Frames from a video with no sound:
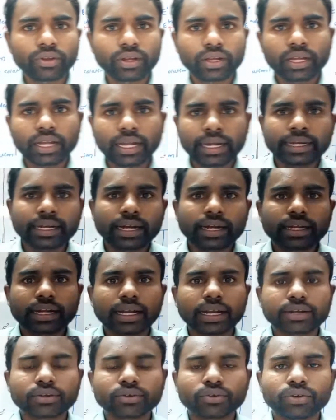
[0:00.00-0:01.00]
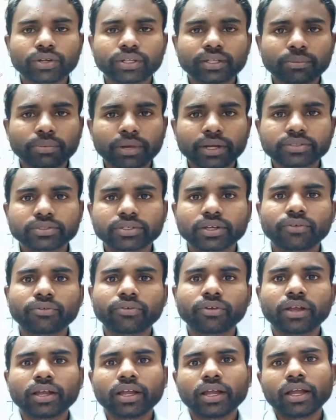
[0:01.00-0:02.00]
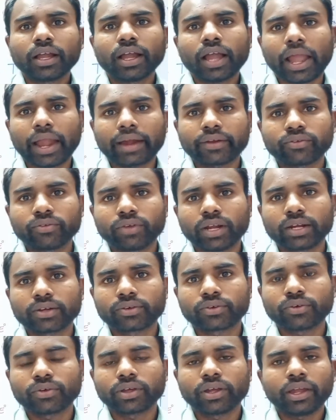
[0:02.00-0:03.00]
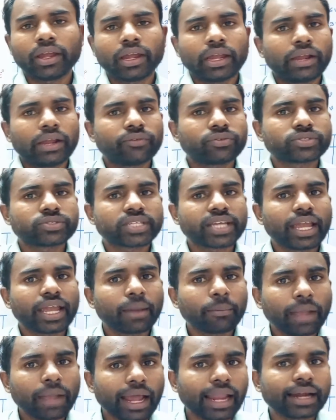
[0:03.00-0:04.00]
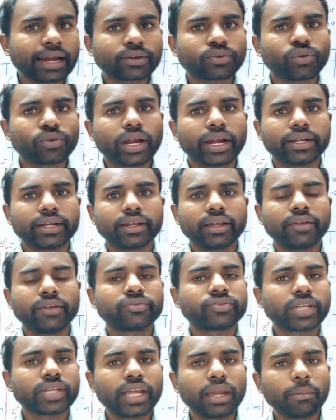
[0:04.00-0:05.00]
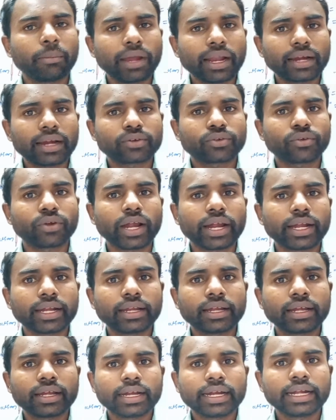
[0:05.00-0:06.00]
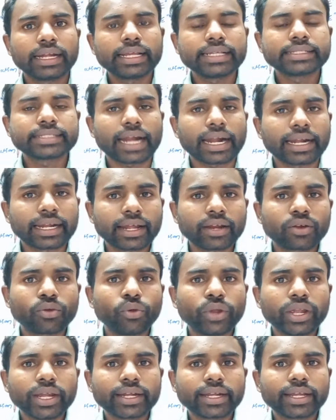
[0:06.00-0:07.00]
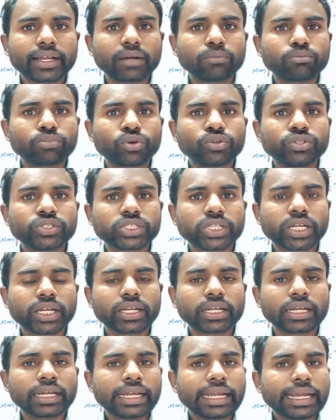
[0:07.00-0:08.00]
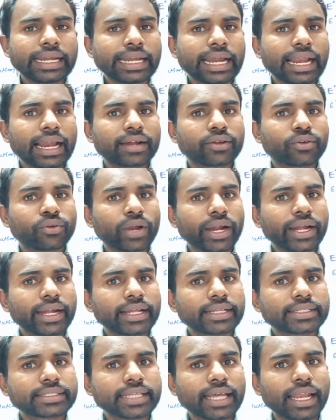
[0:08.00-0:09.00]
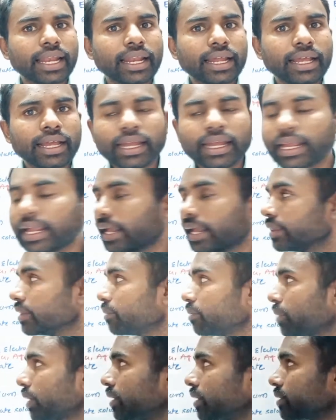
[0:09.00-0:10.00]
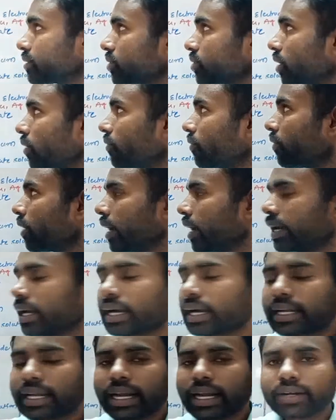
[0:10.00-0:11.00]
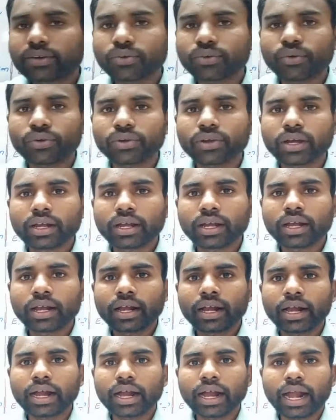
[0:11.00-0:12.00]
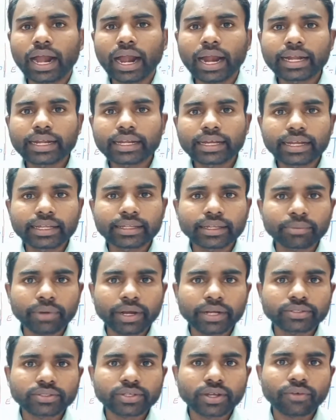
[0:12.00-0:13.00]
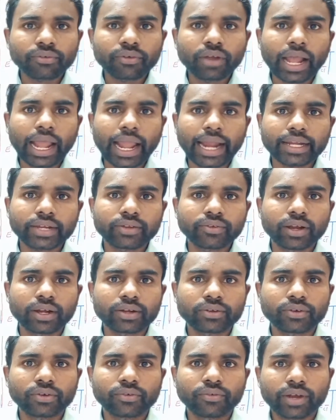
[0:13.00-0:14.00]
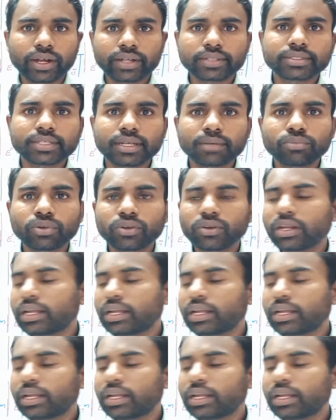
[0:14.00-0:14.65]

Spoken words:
inert electrode, in the presence of active electrode. If same electrolyte it is undergoing decomposition in electrolytic cell in the presence of inert electrode and in the presence of active electrode. For example,